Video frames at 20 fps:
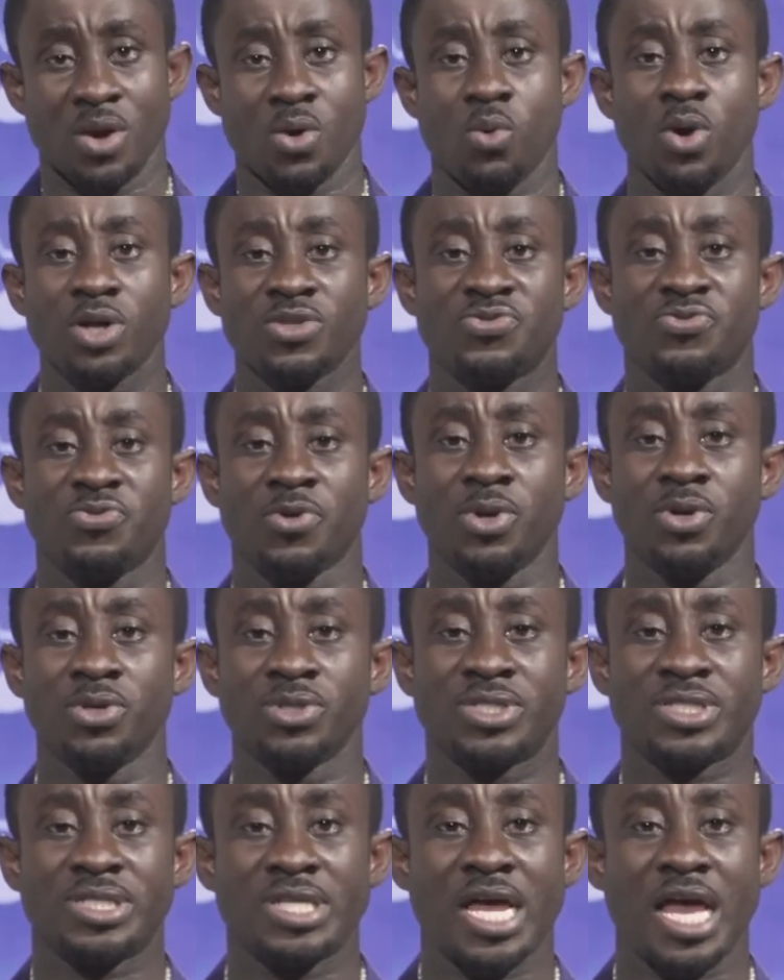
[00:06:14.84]
What
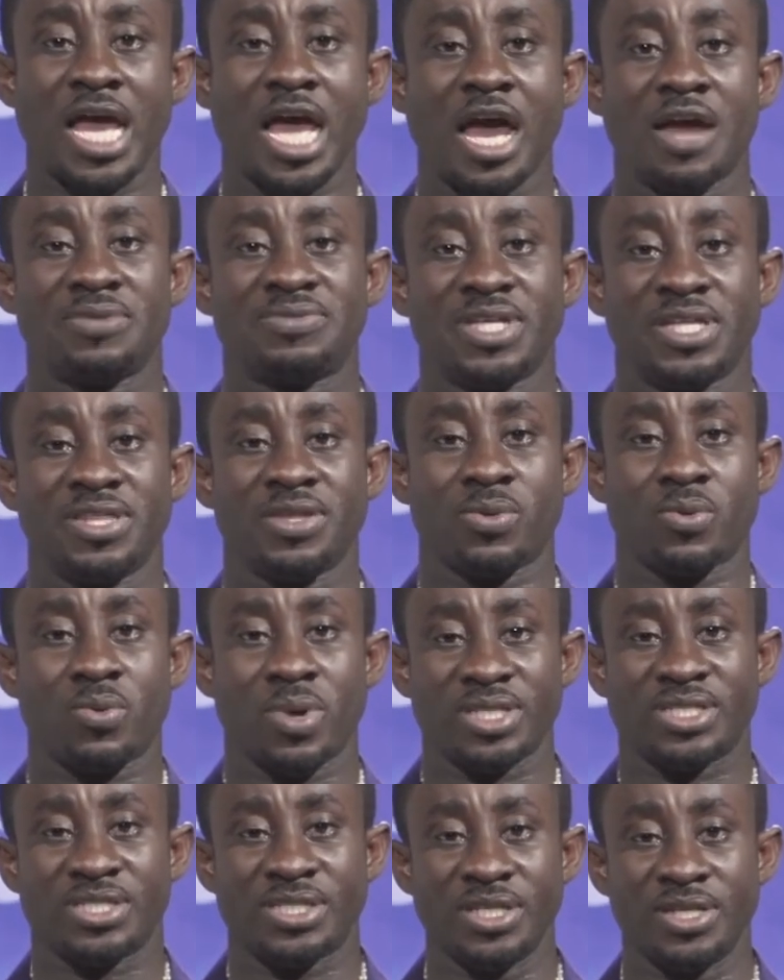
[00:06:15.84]
follows after the
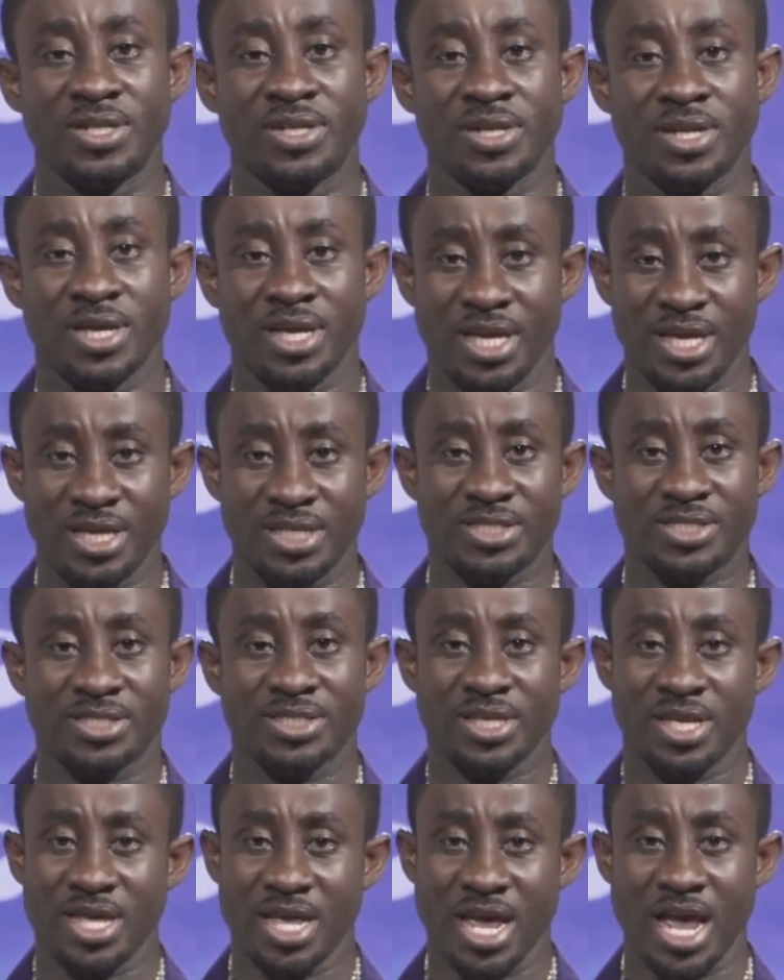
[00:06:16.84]
question is
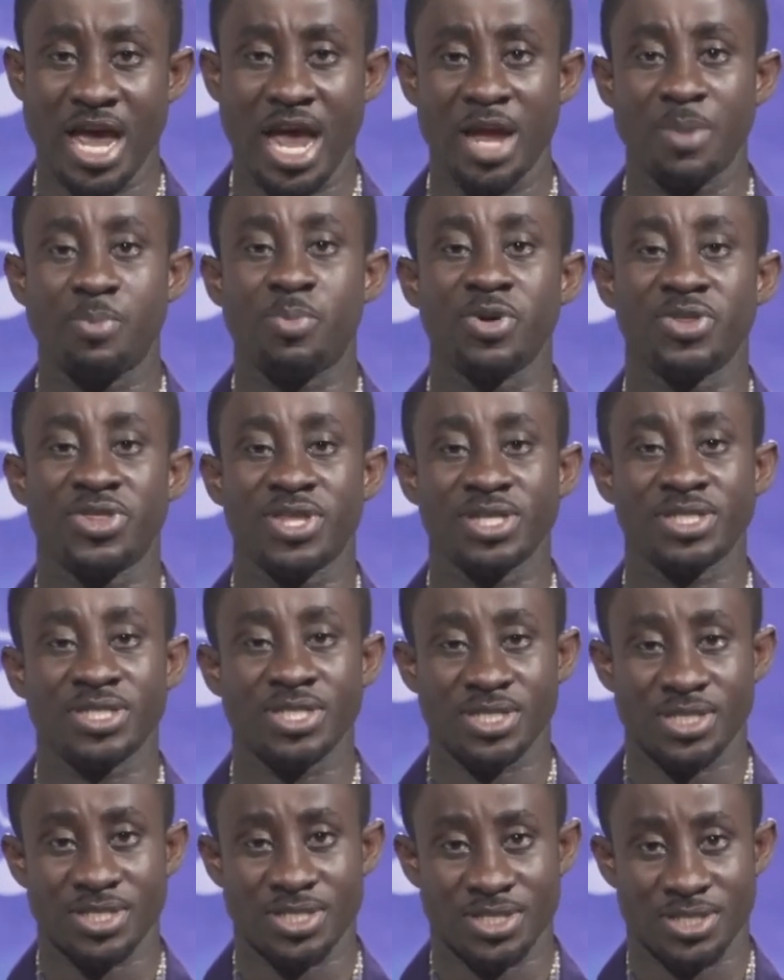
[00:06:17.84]
a
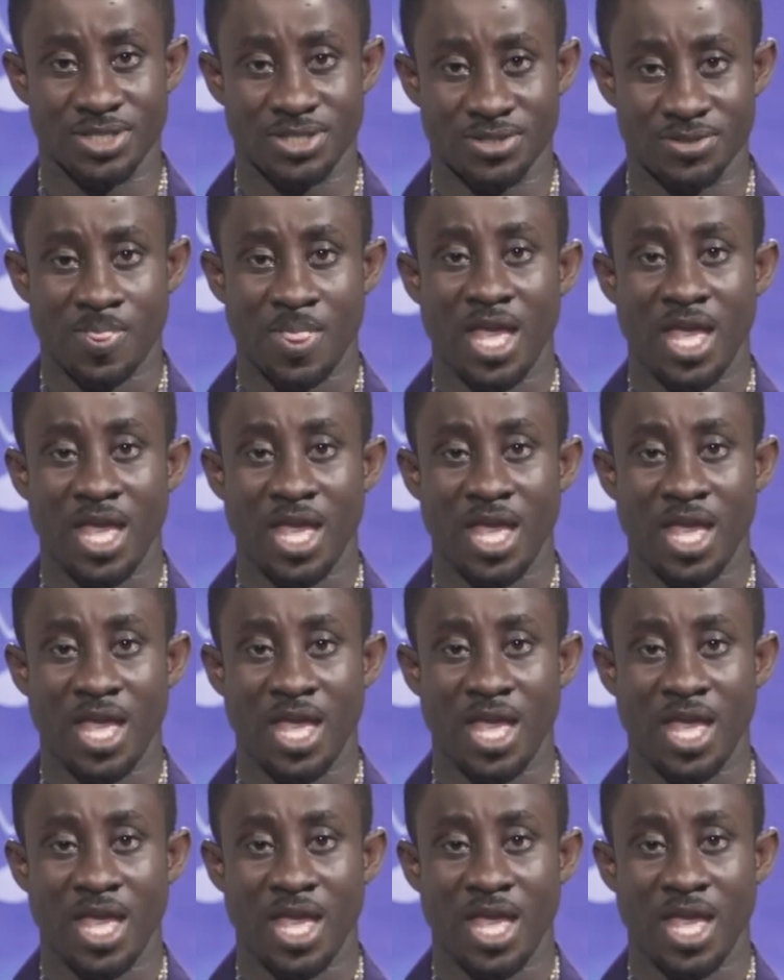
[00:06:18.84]
hypothesis.